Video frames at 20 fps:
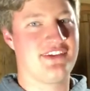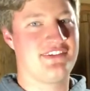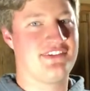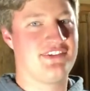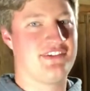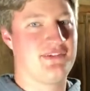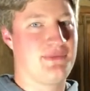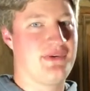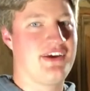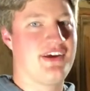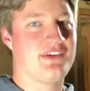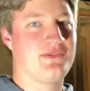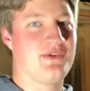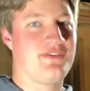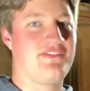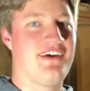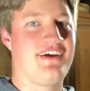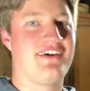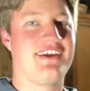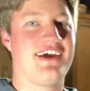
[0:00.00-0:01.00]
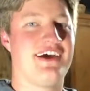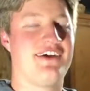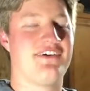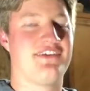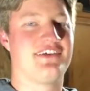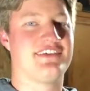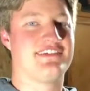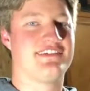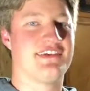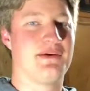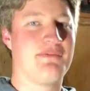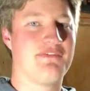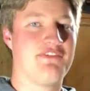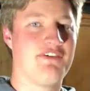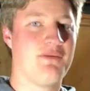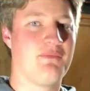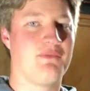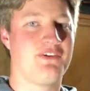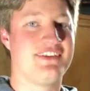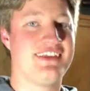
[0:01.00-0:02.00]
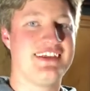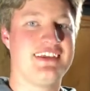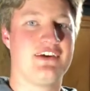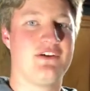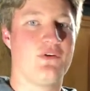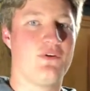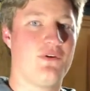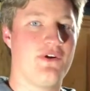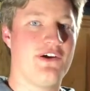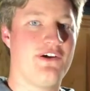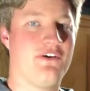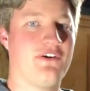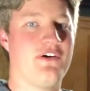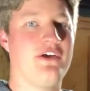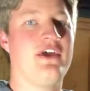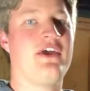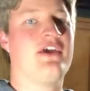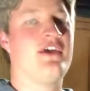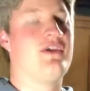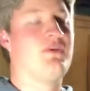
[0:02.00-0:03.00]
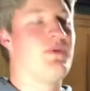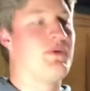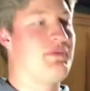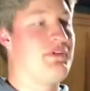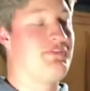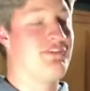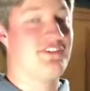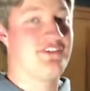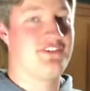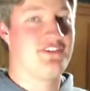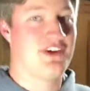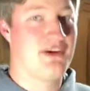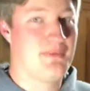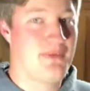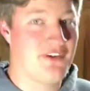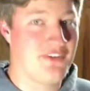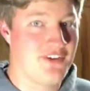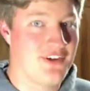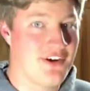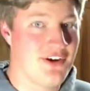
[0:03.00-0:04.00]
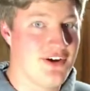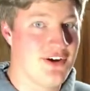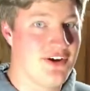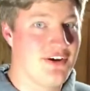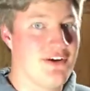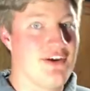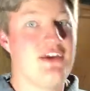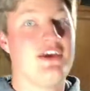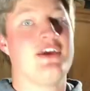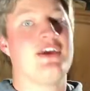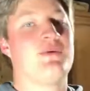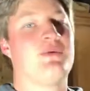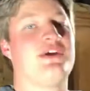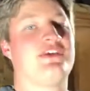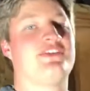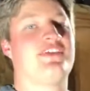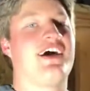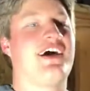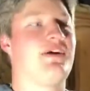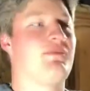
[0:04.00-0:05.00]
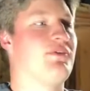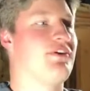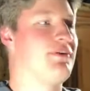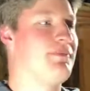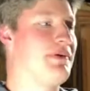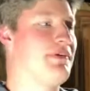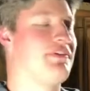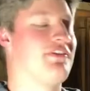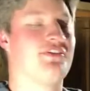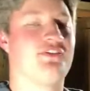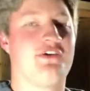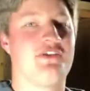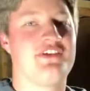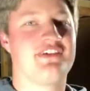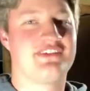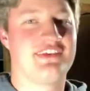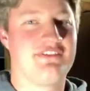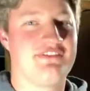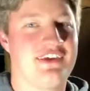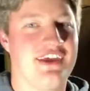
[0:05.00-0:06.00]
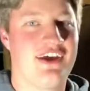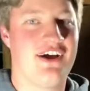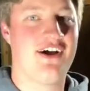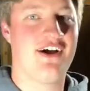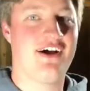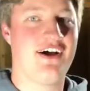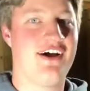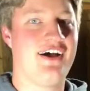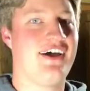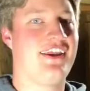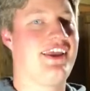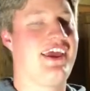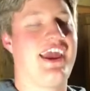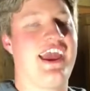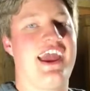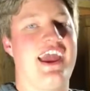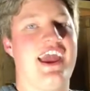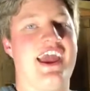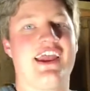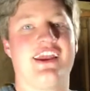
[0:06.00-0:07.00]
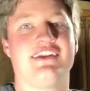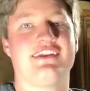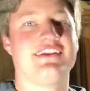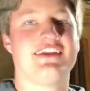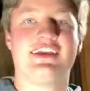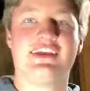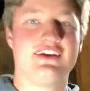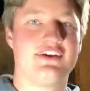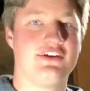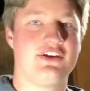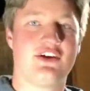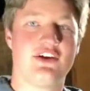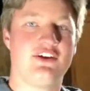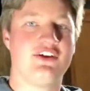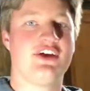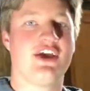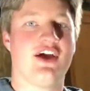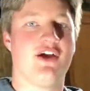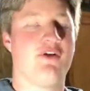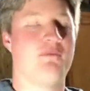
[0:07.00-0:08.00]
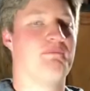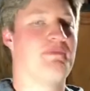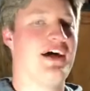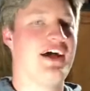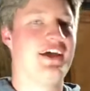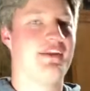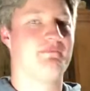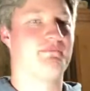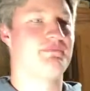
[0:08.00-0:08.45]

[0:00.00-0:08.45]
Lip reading: just because we found out that some of them were leaking oil. When we first took apart the car, we thought we were going to be able to throw this lift kit on and good to go. But